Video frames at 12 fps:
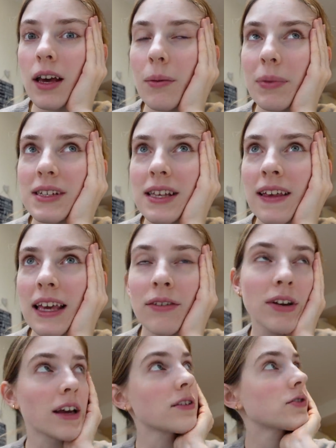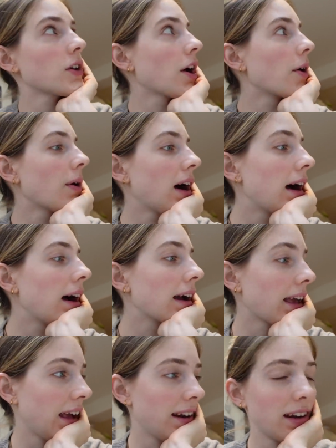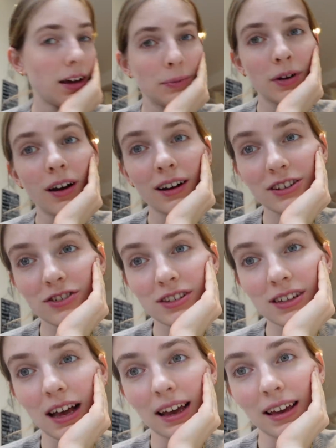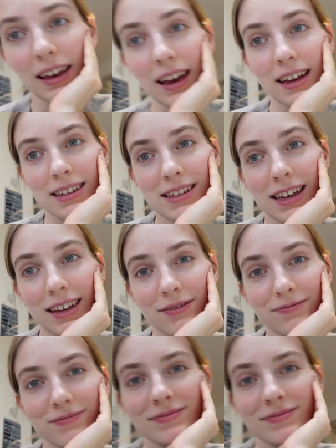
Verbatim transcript: But it's in the evening, so again, I'm currently just sat here editing.